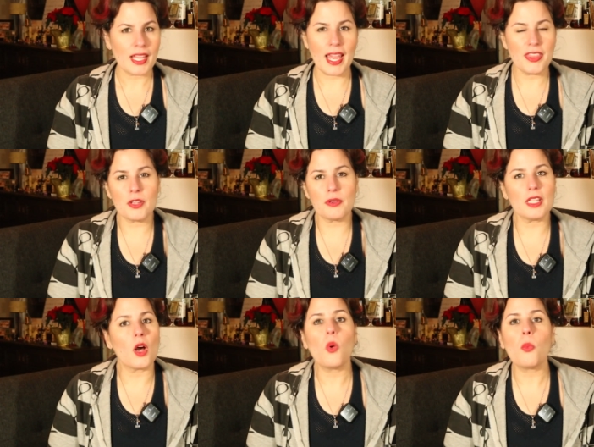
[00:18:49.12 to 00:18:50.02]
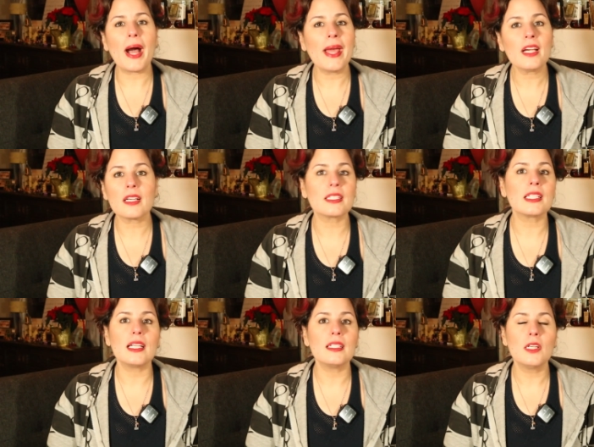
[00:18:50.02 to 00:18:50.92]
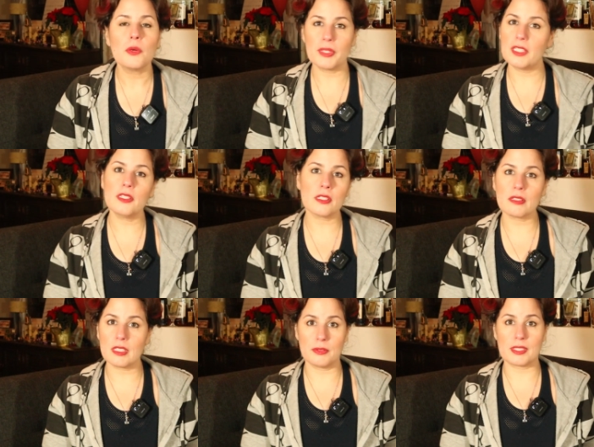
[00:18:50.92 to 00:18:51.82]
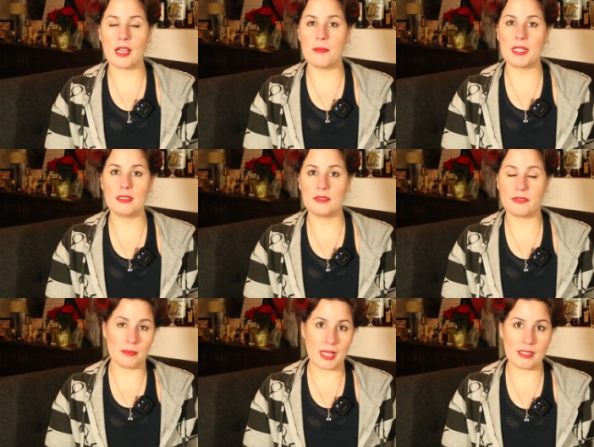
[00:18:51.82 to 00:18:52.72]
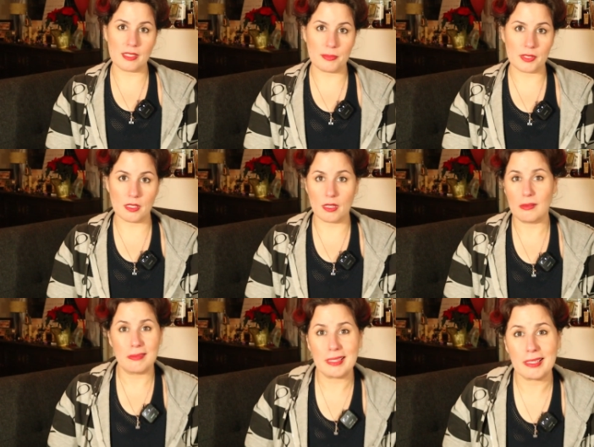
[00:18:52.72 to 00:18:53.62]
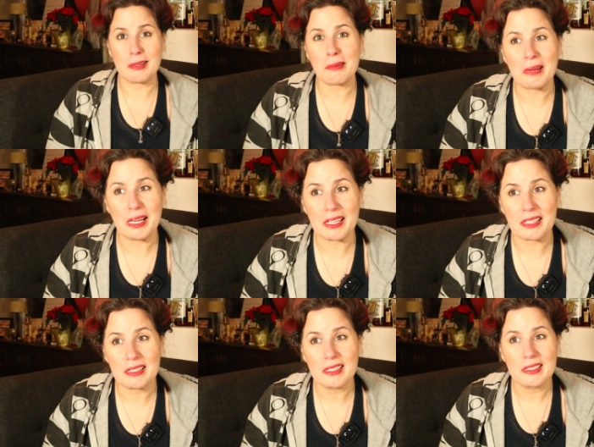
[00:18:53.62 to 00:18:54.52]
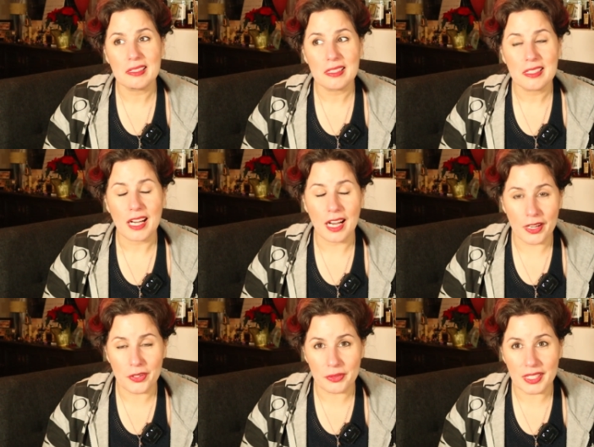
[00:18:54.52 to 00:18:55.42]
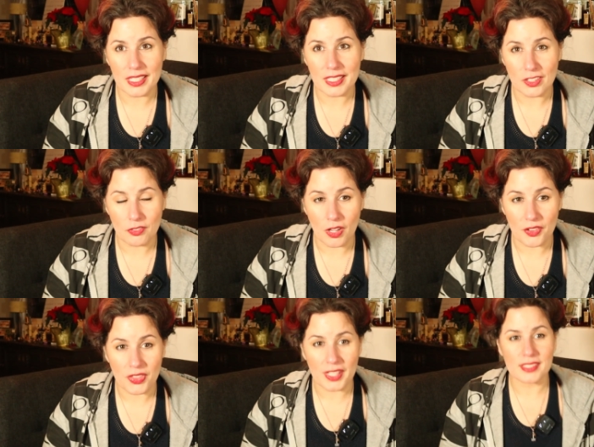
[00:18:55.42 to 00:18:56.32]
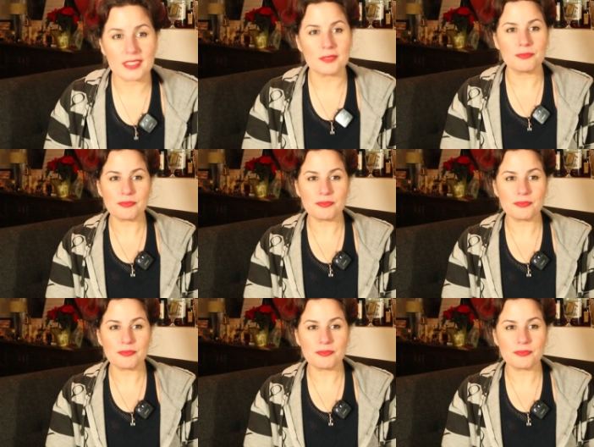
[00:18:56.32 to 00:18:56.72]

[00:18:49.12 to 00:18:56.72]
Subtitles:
And the gorilla, why a gorilla? We knew the gorilla was coming from last episode, didn't know why. A gorilla of all things.